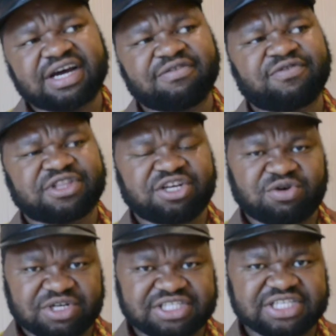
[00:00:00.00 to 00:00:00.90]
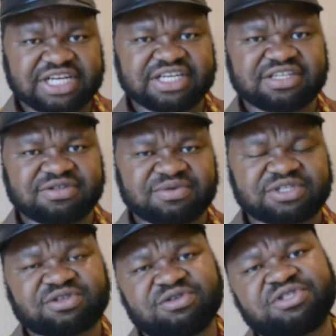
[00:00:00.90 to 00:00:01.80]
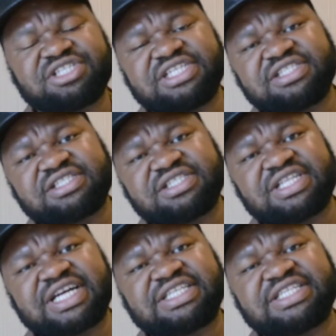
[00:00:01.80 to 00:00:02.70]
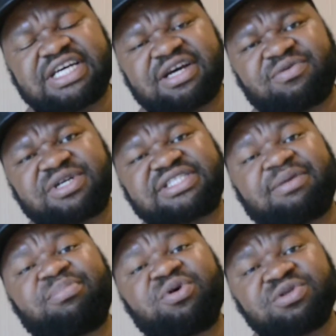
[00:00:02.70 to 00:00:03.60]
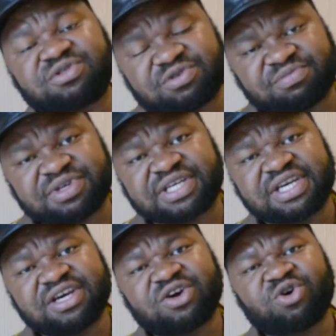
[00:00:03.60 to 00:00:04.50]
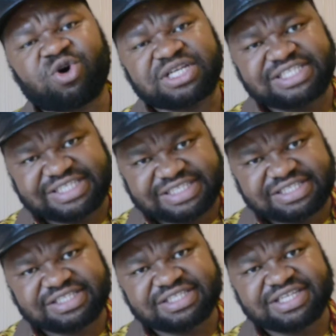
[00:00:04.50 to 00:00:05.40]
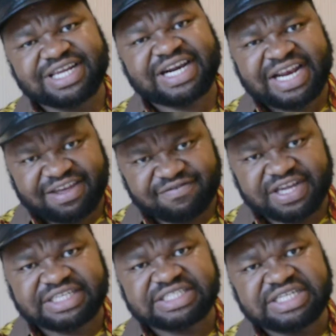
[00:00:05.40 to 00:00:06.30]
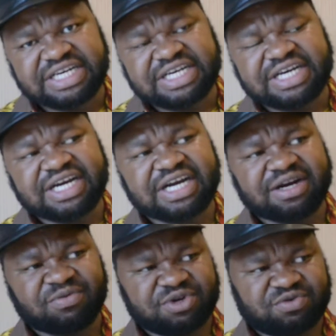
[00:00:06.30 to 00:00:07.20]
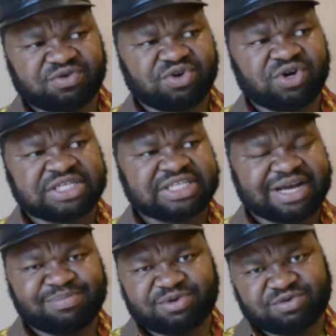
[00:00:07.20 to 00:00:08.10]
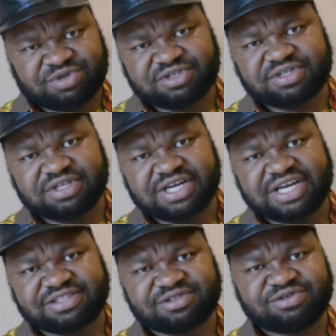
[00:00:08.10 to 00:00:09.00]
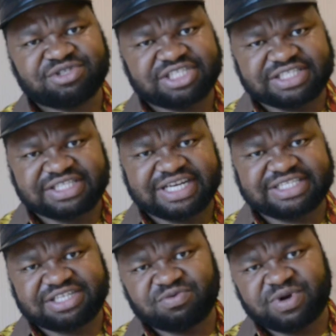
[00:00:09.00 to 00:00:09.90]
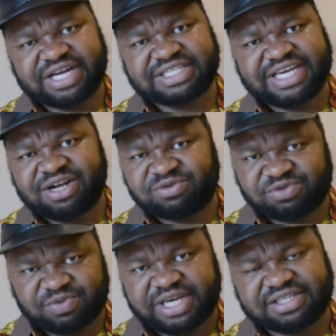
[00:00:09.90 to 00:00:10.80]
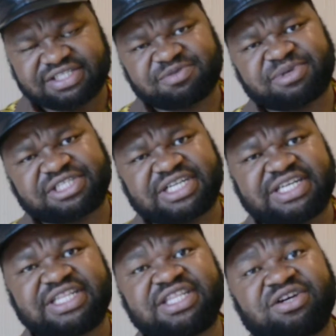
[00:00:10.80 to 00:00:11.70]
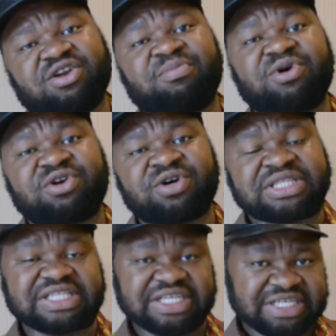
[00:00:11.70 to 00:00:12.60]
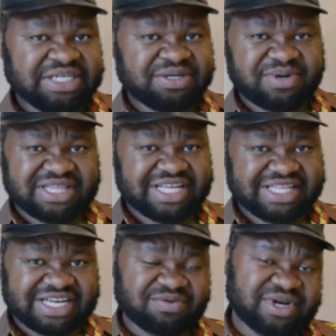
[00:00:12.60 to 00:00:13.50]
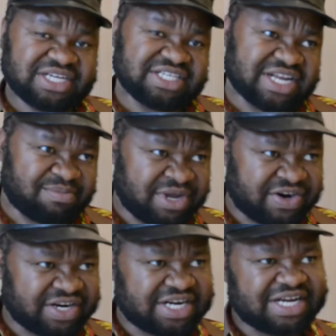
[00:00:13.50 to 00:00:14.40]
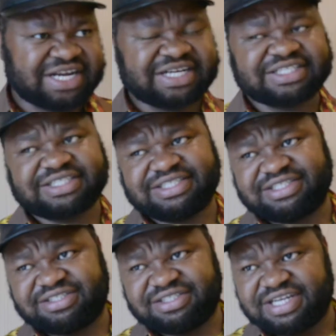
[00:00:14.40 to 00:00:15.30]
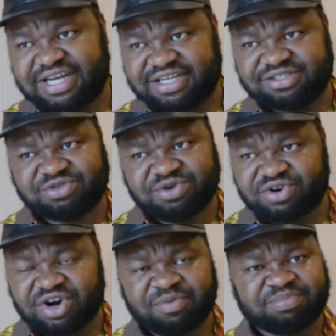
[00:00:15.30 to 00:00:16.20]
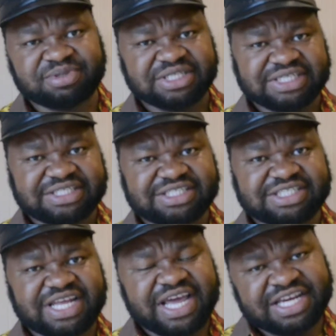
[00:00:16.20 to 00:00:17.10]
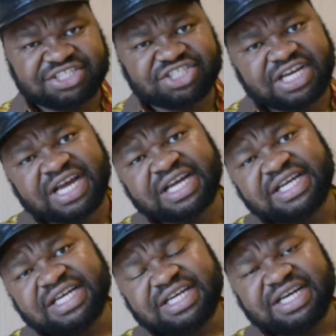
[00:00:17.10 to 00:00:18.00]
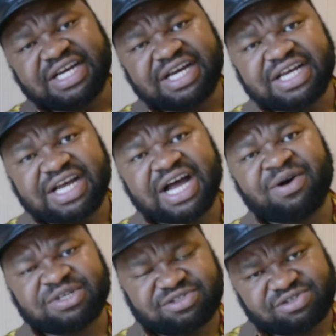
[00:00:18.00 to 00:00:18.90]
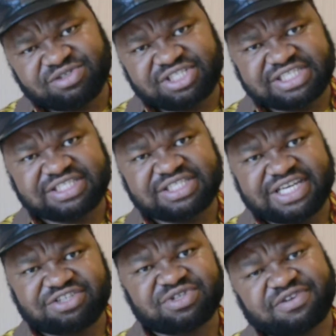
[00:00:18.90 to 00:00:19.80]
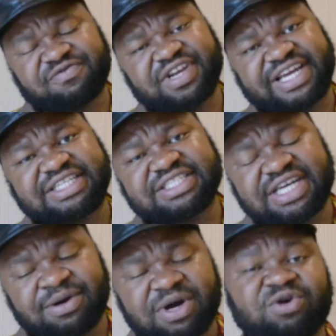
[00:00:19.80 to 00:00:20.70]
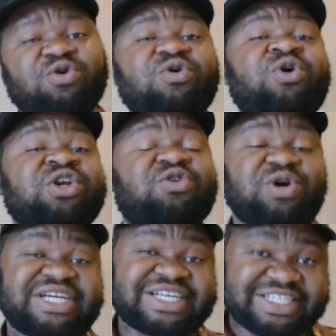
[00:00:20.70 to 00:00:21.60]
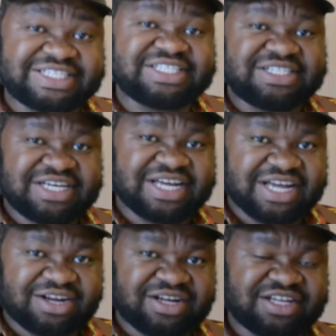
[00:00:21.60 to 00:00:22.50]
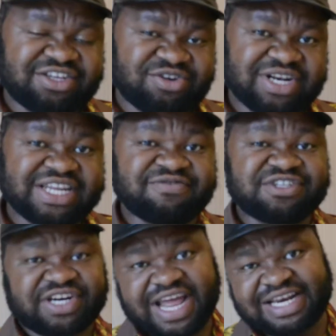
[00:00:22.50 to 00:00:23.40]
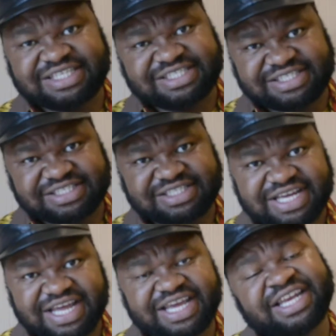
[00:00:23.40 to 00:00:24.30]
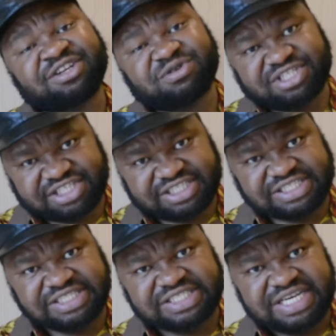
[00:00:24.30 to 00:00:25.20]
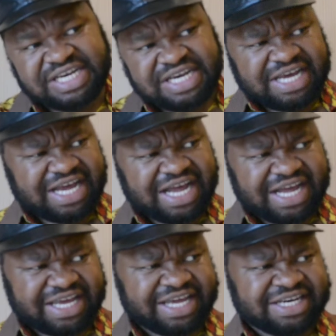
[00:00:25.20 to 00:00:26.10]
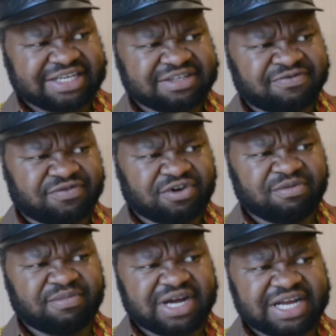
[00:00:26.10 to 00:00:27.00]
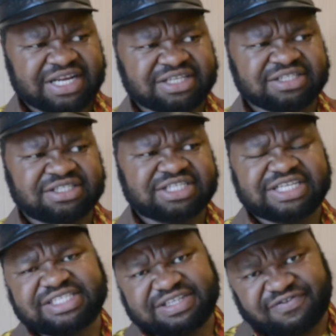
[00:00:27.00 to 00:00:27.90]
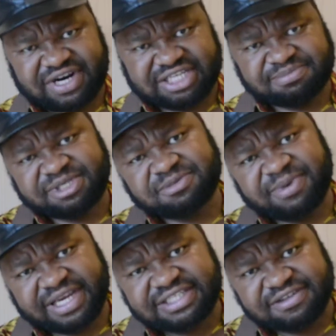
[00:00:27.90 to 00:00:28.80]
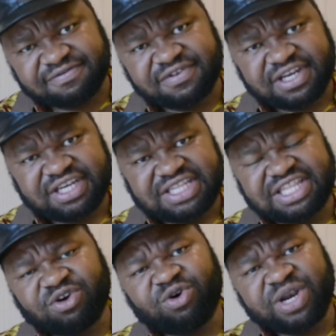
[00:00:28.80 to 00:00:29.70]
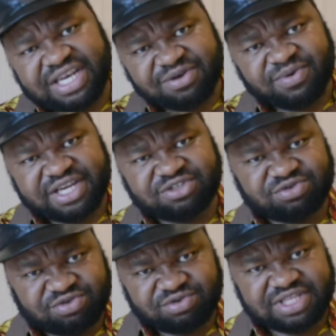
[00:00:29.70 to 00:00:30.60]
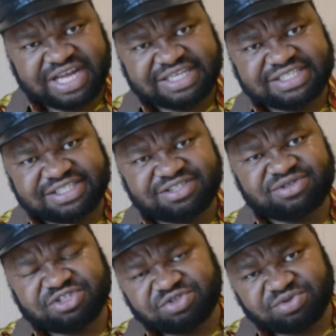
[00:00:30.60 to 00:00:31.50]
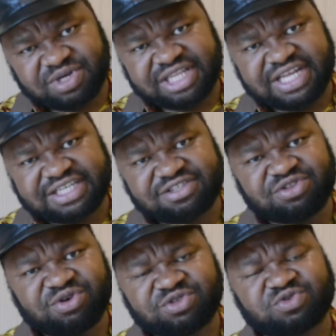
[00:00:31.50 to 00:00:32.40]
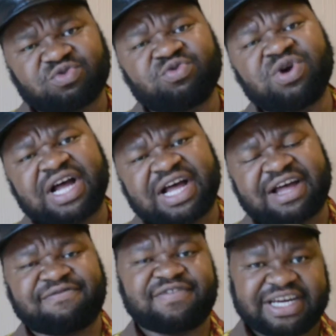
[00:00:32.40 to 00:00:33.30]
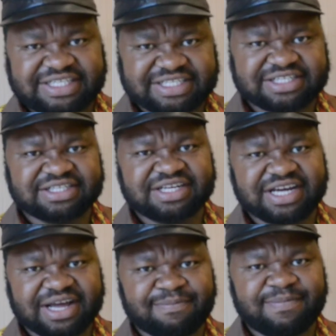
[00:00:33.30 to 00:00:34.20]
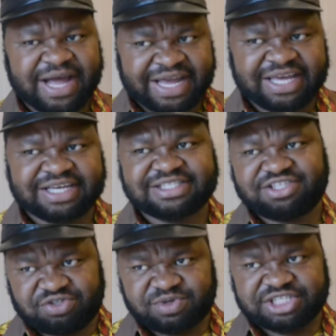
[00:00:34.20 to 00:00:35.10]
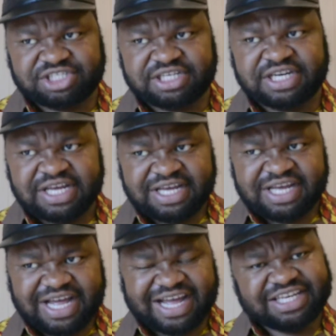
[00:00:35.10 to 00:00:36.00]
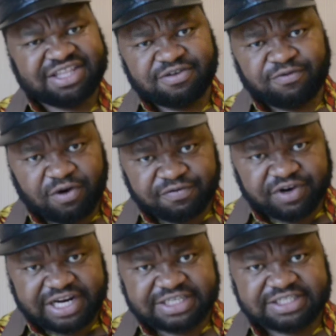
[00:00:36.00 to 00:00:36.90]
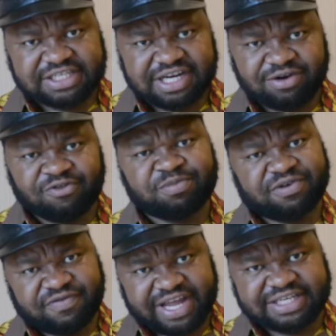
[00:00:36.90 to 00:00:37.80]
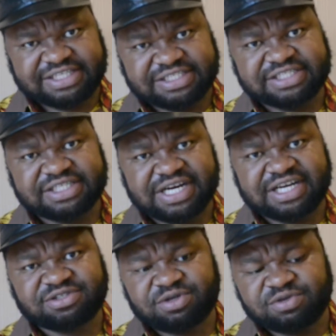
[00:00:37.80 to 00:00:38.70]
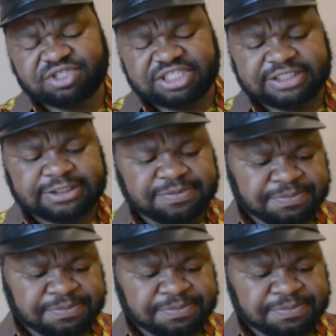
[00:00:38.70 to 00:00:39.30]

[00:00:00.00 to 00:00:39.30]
for the continent were solutions that were supposed to be context relevant. We could not uproot solutions that had worked elsewhere, especially in the global north, whether they had worked in America, in Europe, in Asia. Our solutions had to reflect our own concrete, lived realities and conditions. And from Trust Africa's perspective, the only way to do that is to ensure that those who are affected by a situation are in the forefront of providing solutions.